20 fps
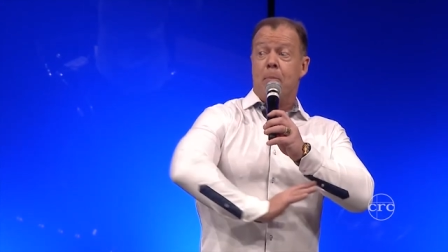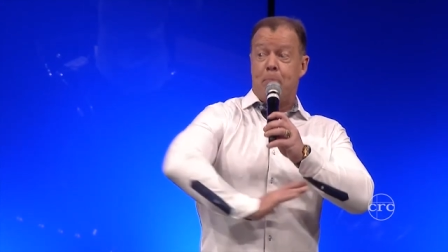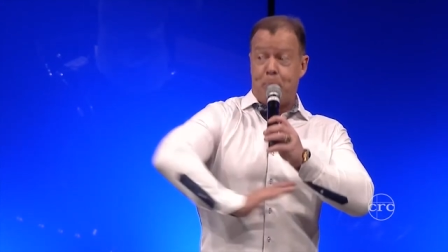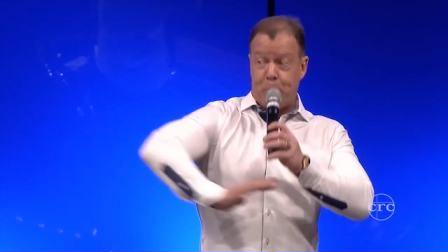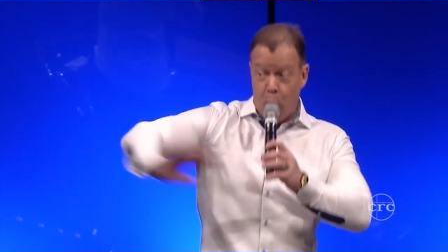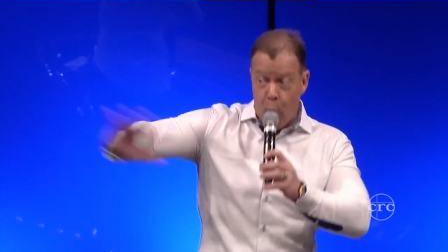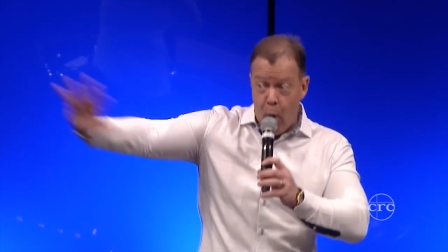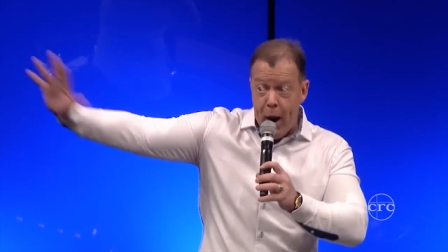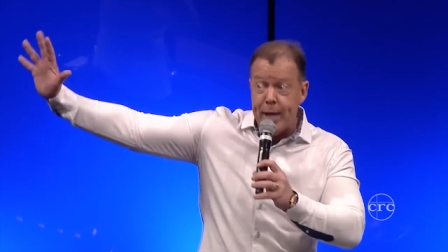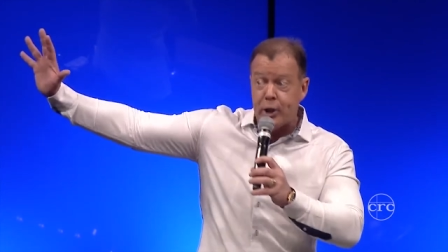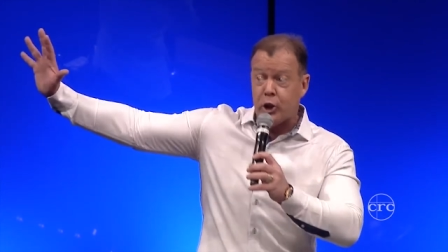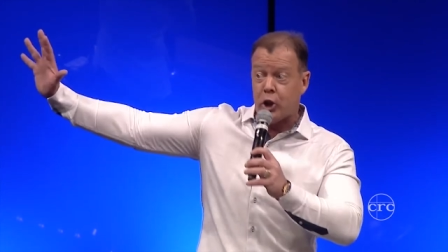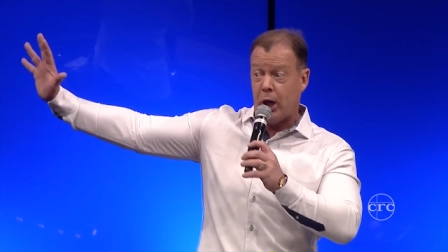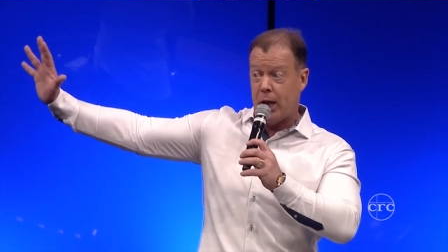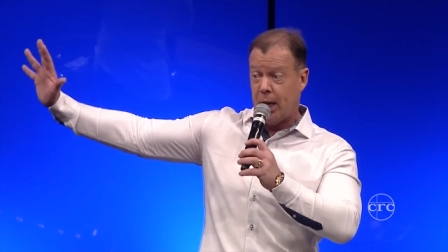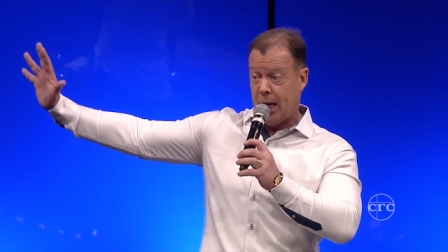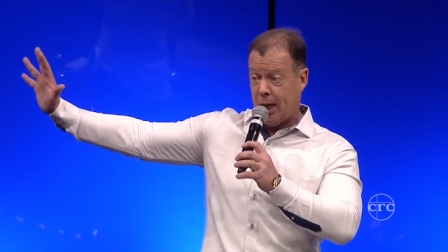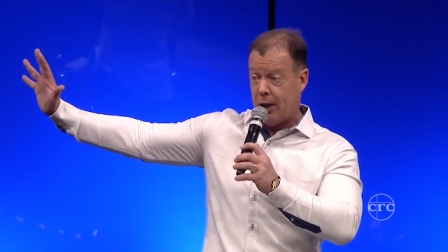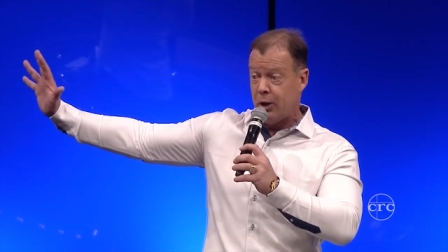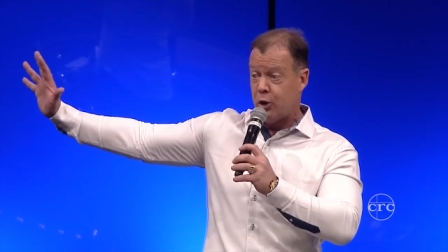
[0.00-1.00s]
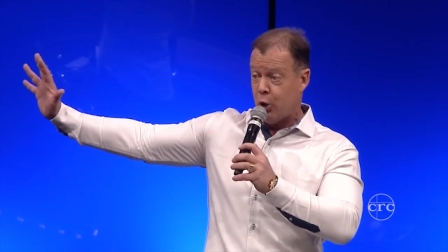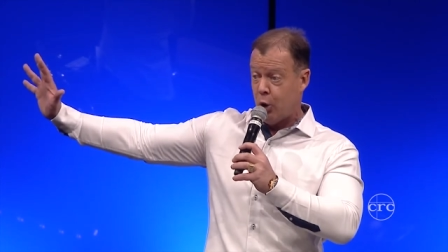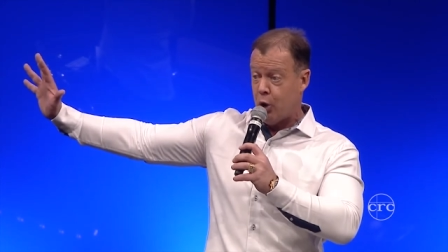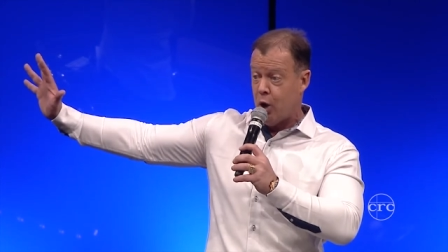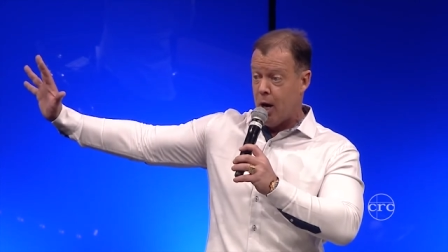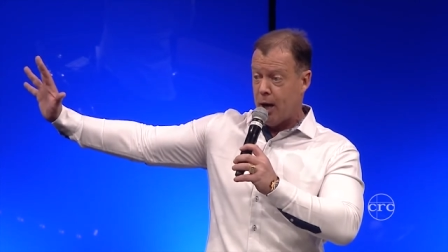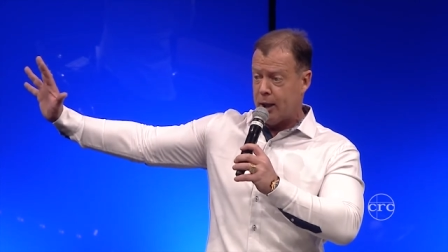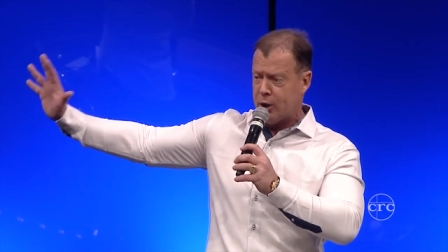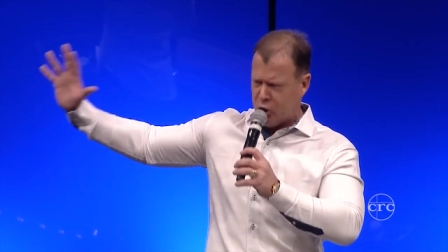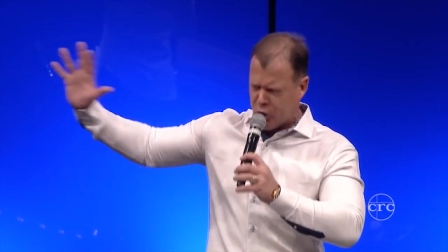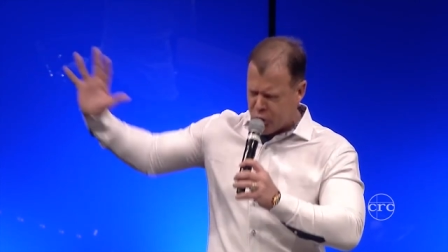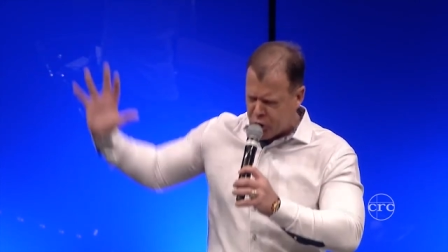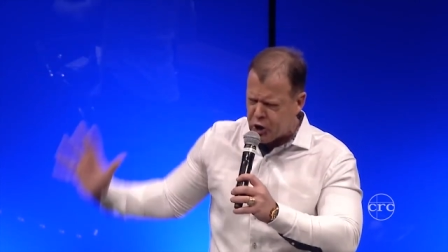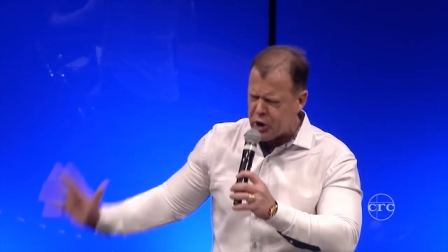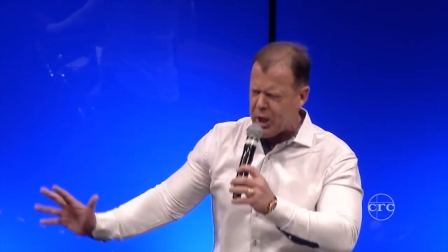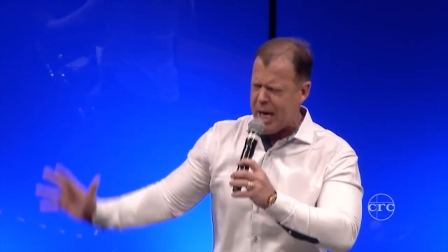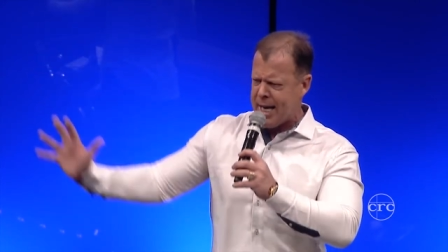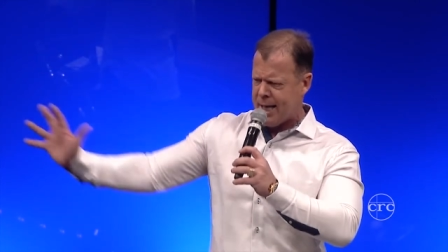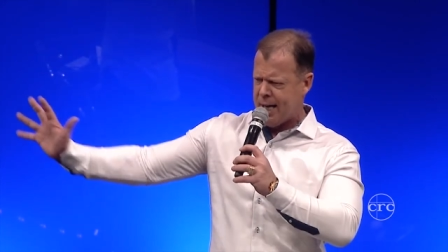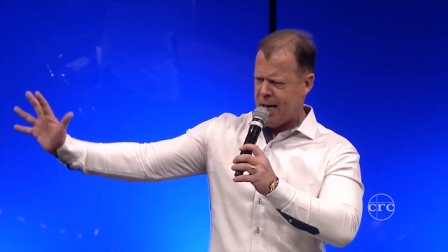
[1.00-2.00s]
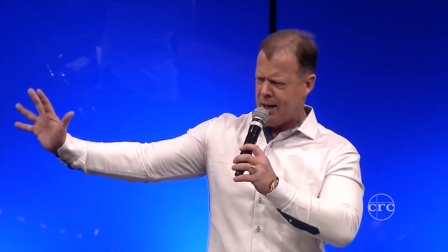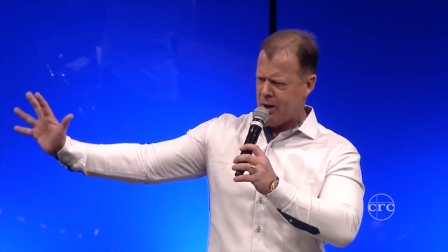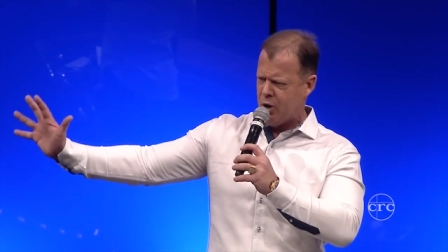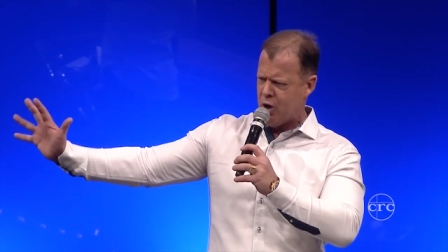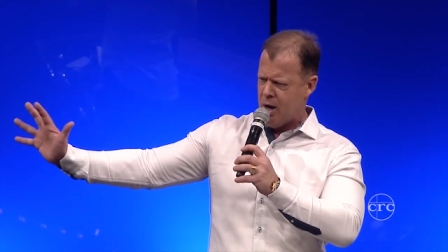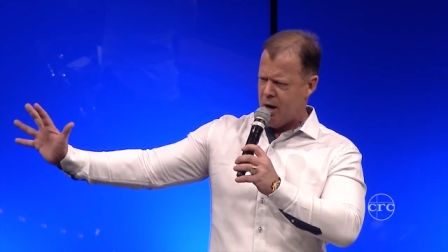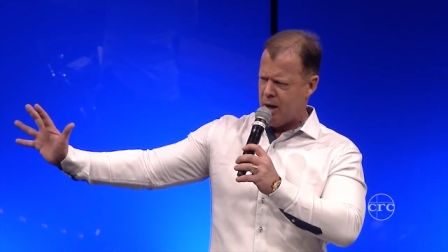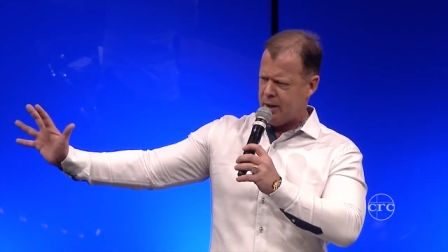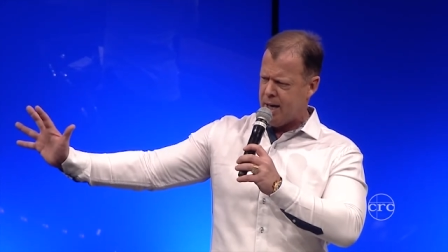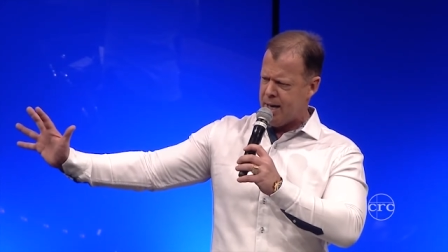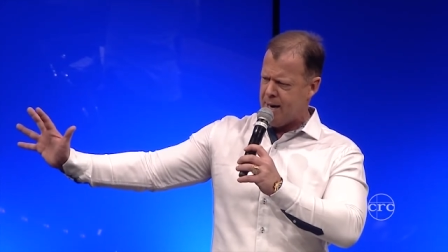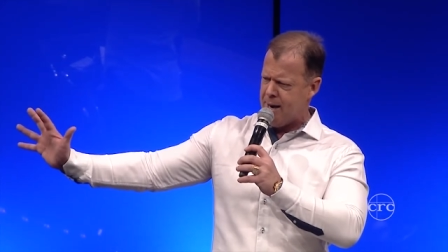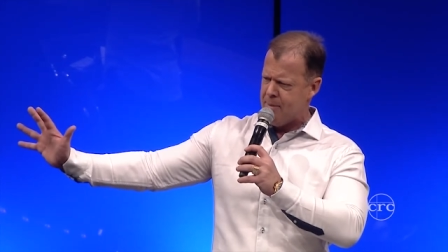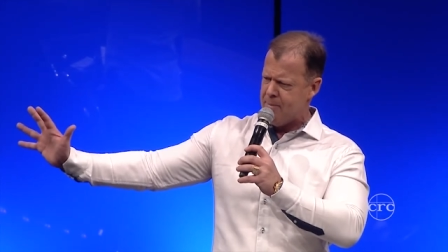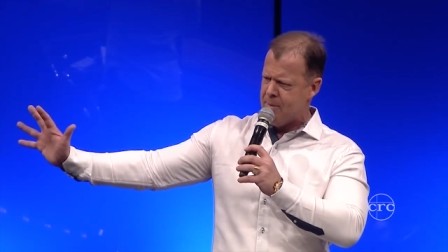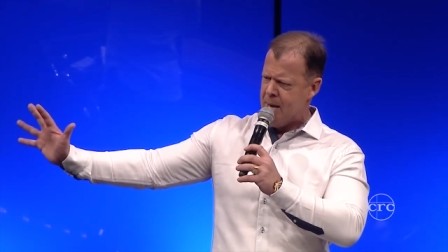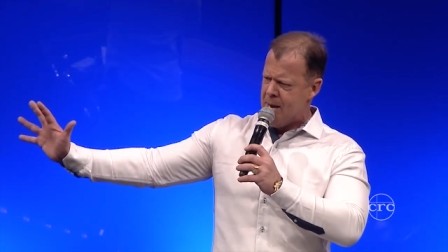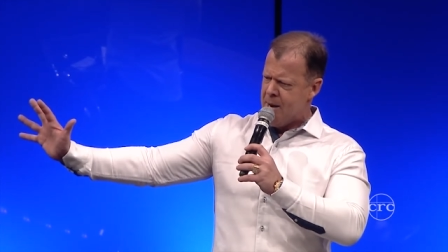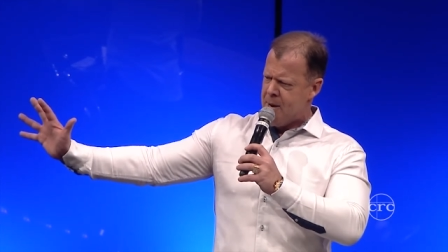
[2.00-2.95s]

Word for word: pressing into God, seeking God. And I'm